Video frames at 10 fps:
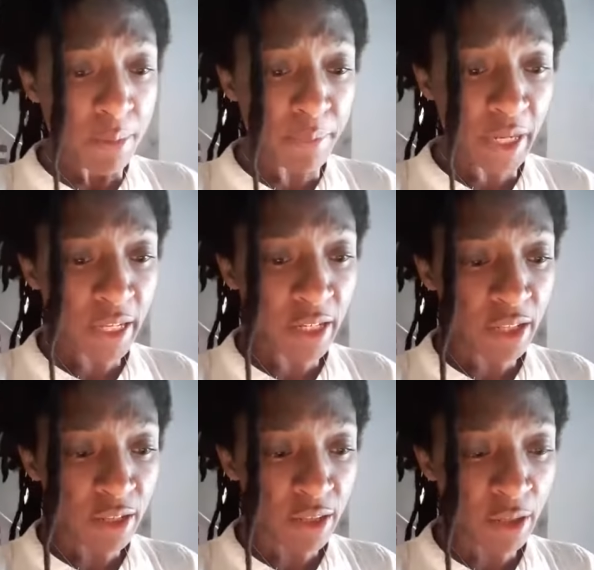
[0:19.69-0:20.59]
but
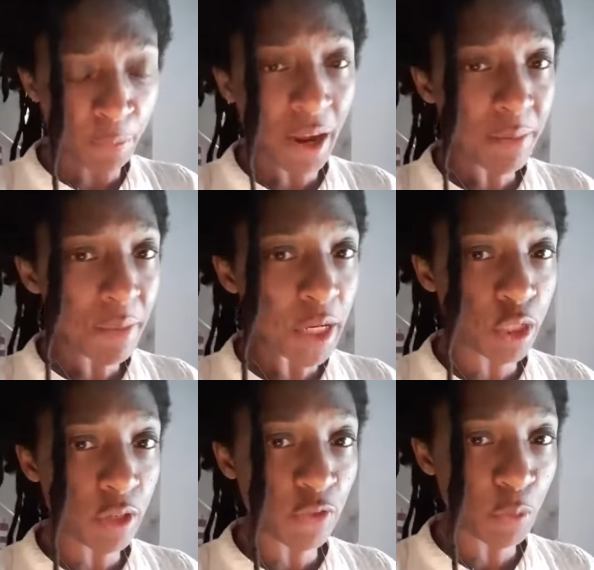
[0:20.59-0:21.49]
the Prime
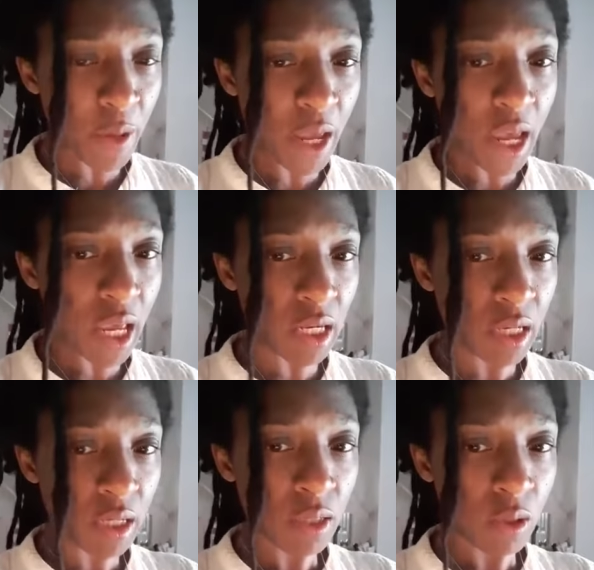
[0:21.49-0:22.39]
Minister of
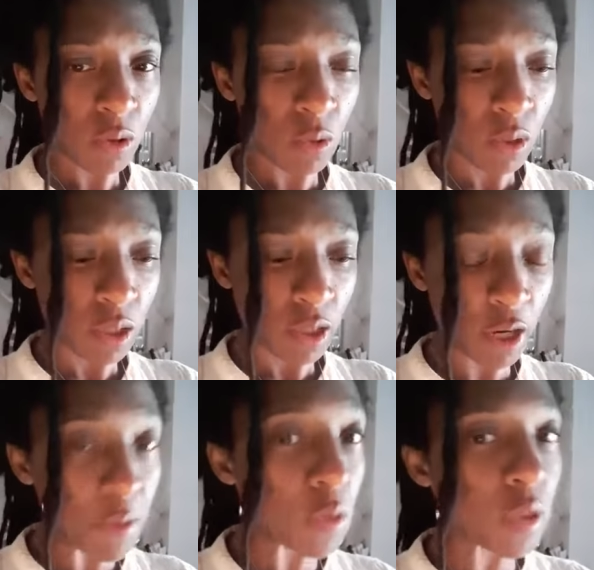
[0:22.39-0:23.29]
Japan
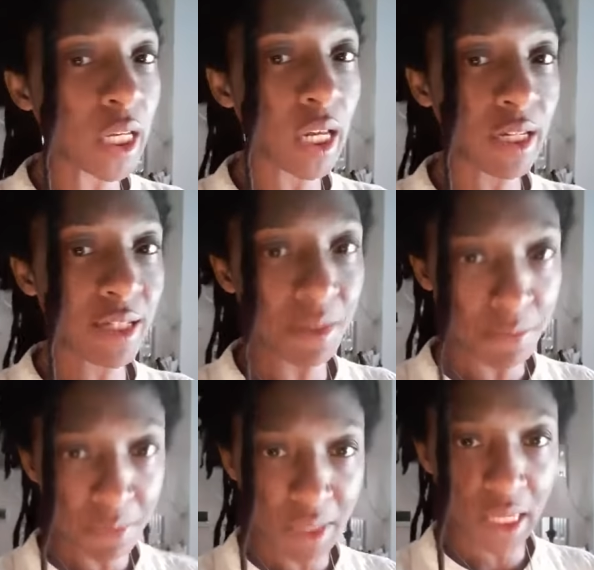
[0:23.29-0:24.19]
communicated to
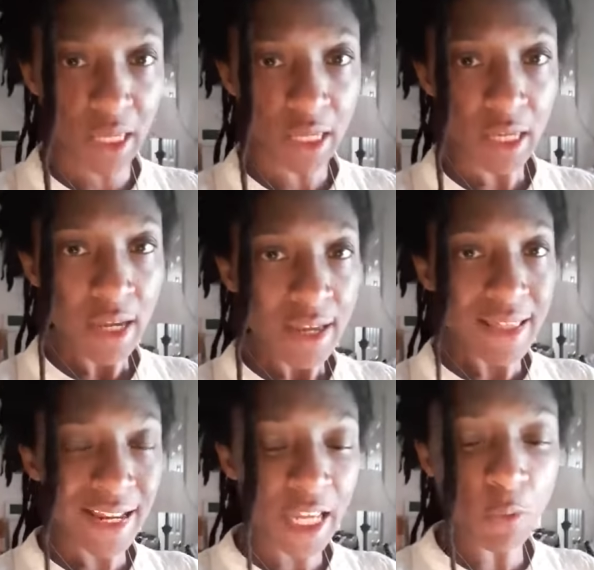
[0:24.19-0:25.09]
me
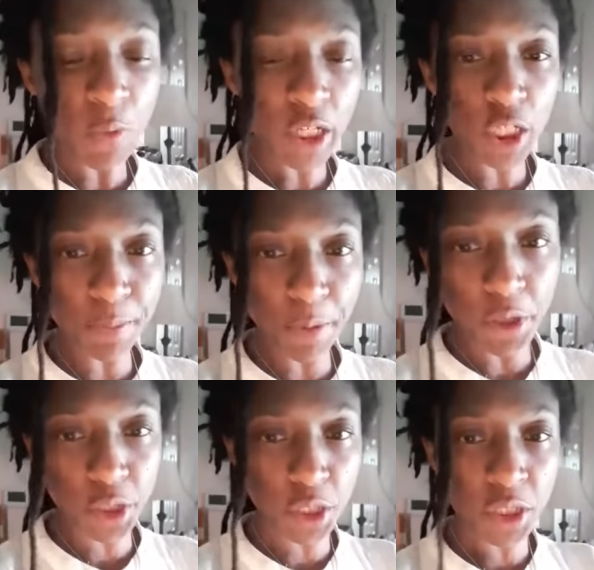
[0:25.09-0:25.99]
that he wanted to
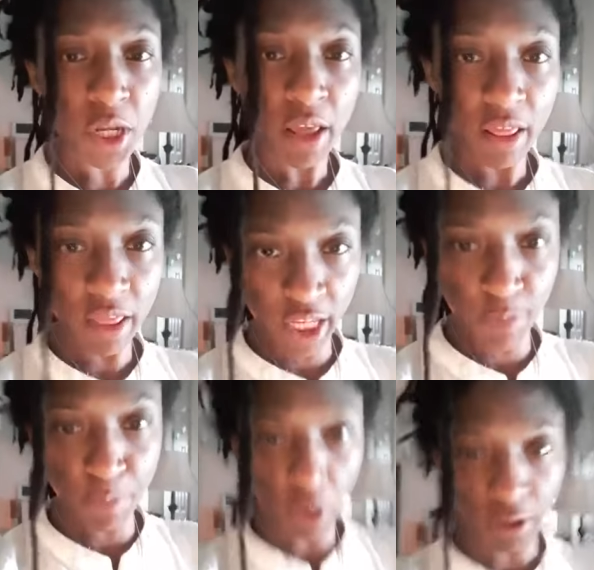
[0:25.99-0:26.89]
purchase
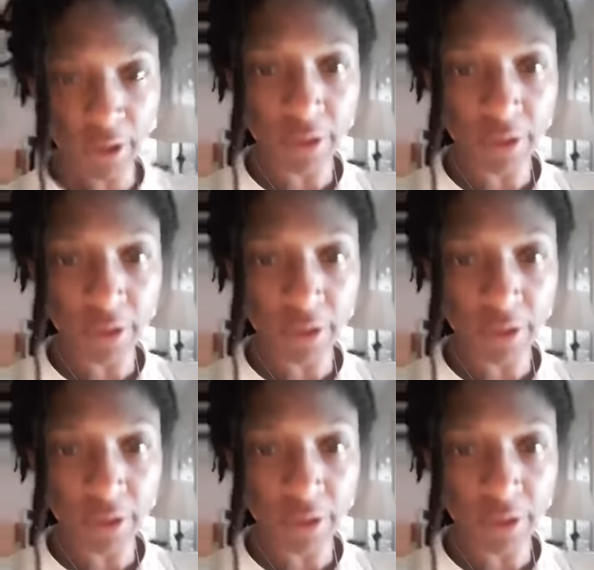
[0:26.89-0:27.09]
this book.